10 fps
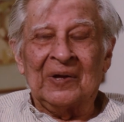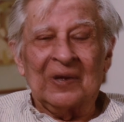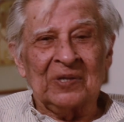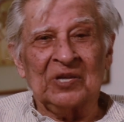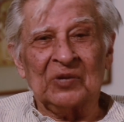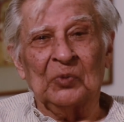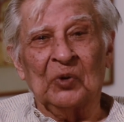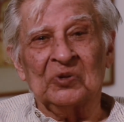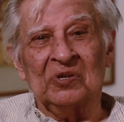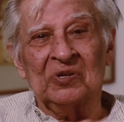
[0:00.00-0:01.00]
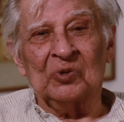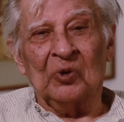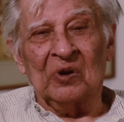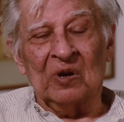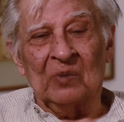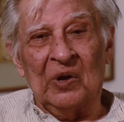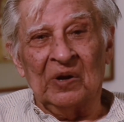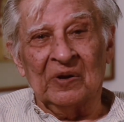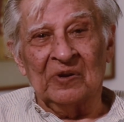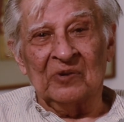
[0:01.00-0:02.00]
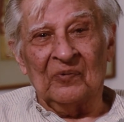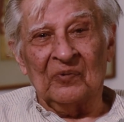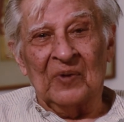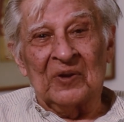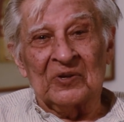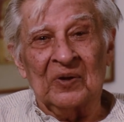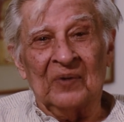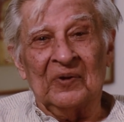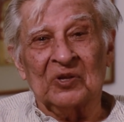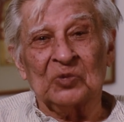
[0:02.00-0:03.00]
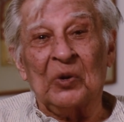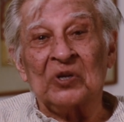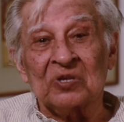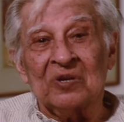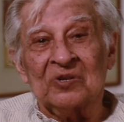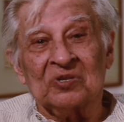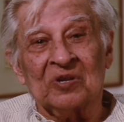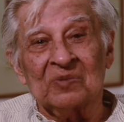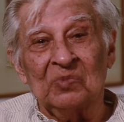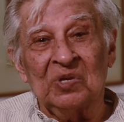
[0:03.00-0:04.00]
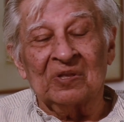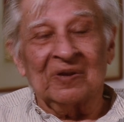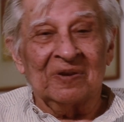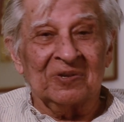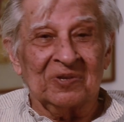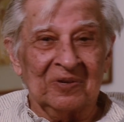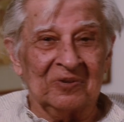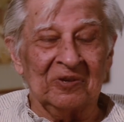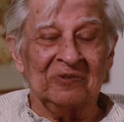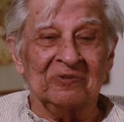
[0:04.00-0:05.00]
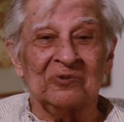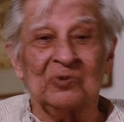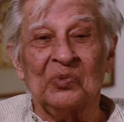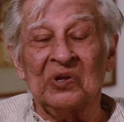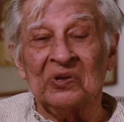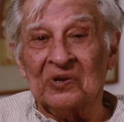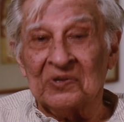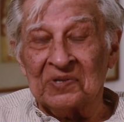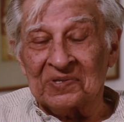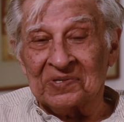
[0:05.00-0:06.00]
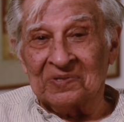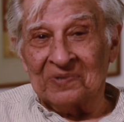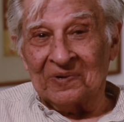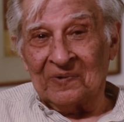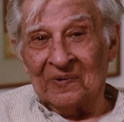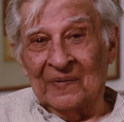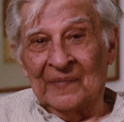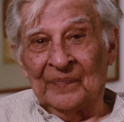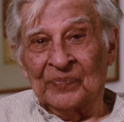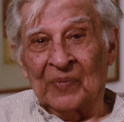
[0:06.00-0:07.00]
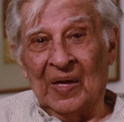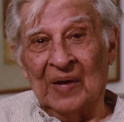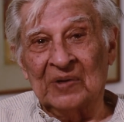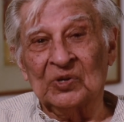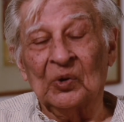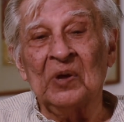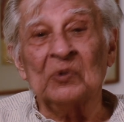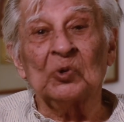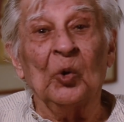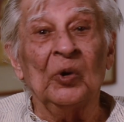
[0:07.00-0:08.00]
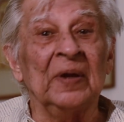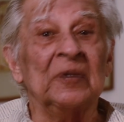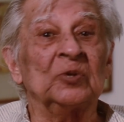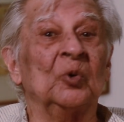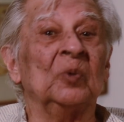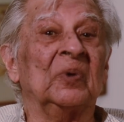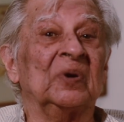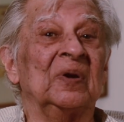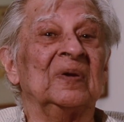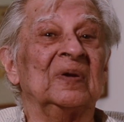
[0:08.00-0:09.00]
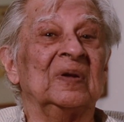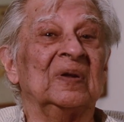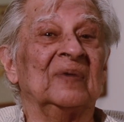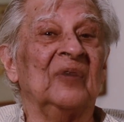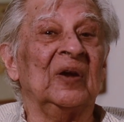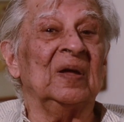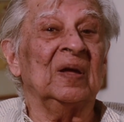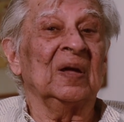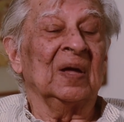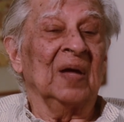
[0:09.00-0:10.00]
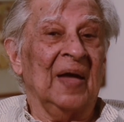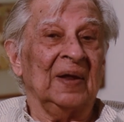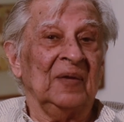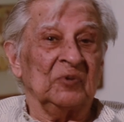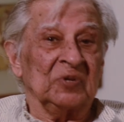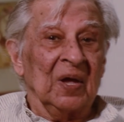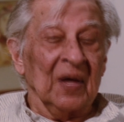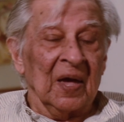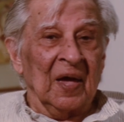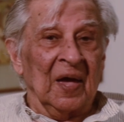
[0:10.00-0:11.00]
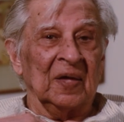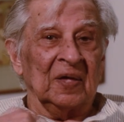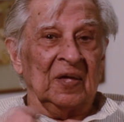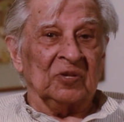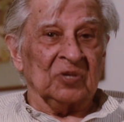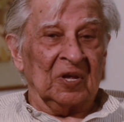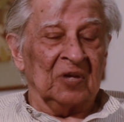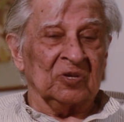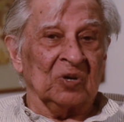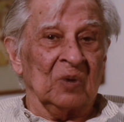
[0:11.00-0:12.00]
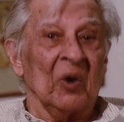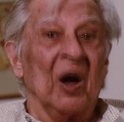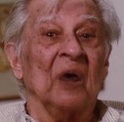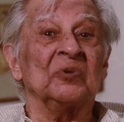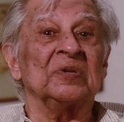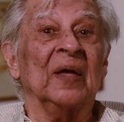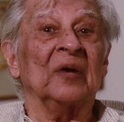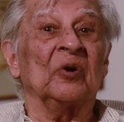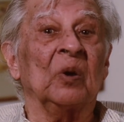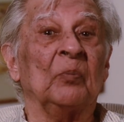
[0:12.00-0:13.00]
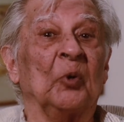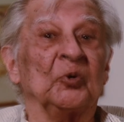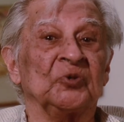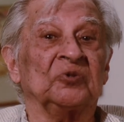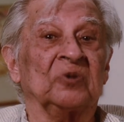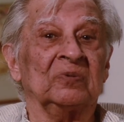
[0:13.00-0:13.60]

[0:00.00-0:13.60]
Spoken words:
just because he's not an American expressionist doesn't mean that he ceases to be an artist, you know. And so he was holding his own, but in a very, and his remark was like a riposte,